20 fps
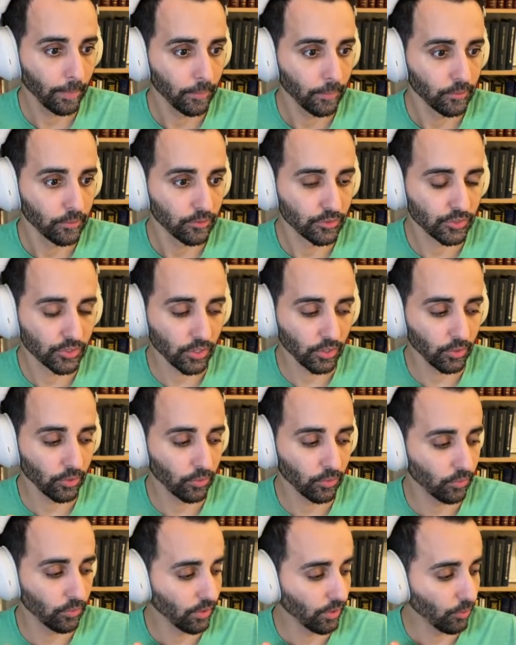
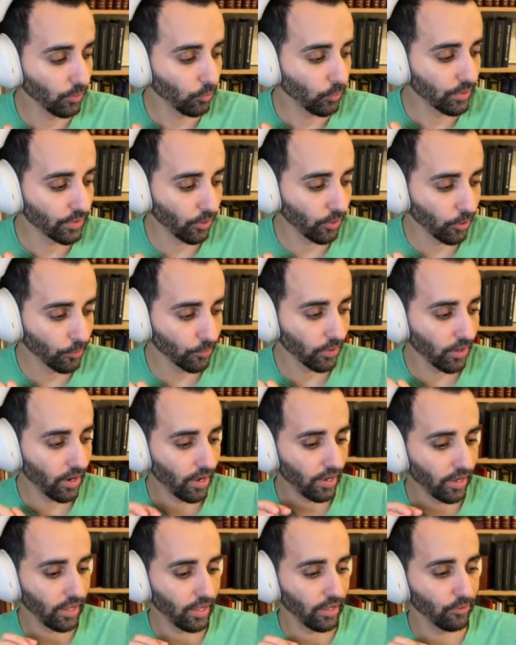So with armor,
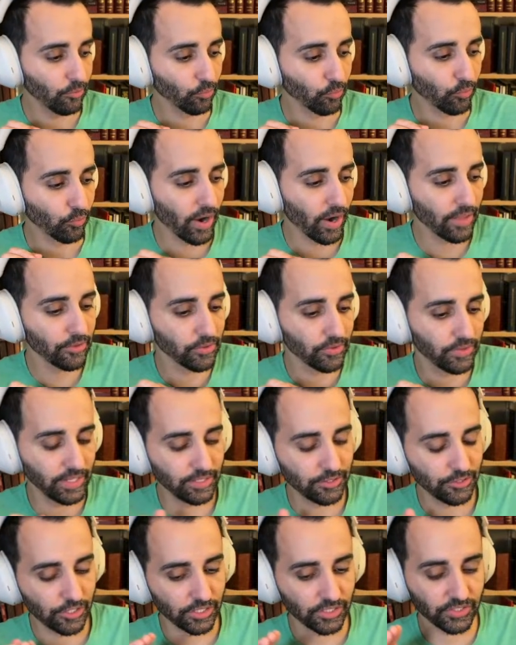rather
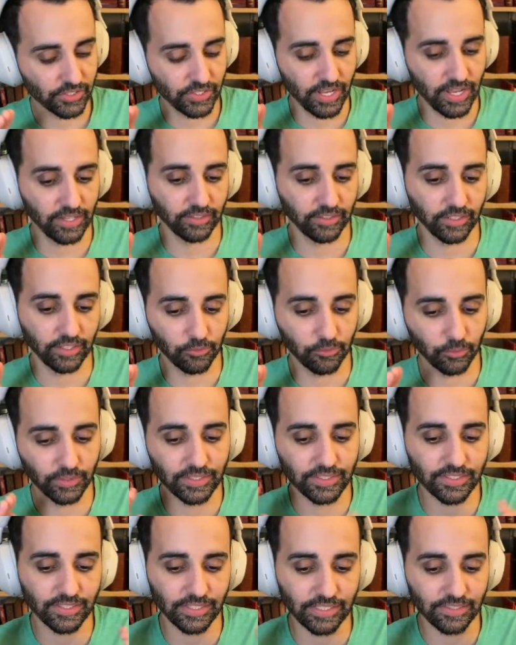than just saying like, well,
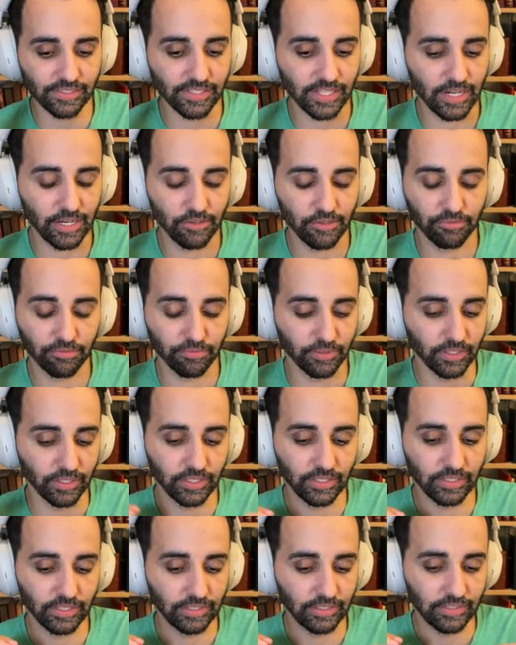instead of
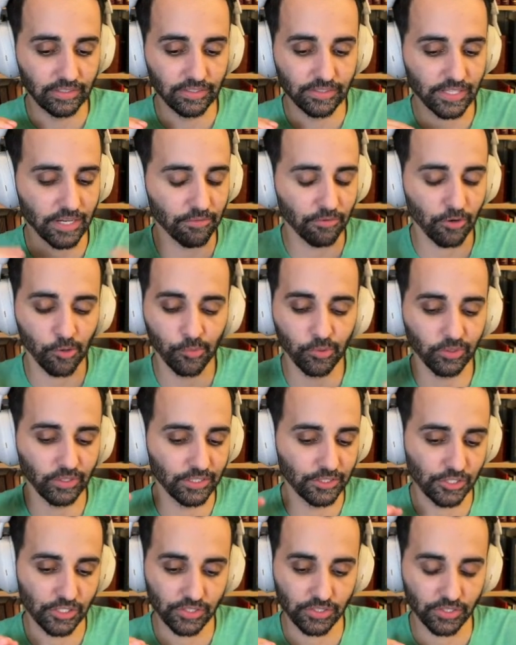armor,
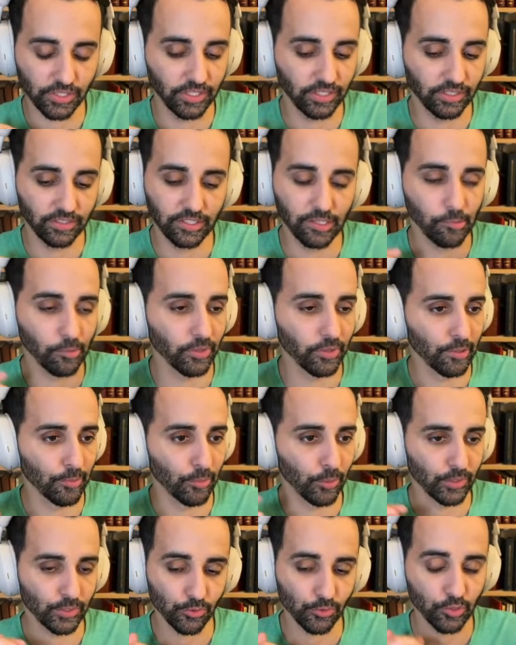let's just like double the hit
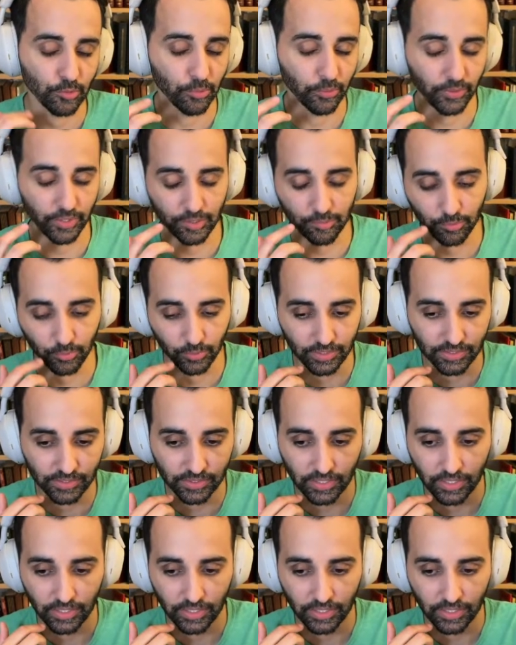points or triple the hit points,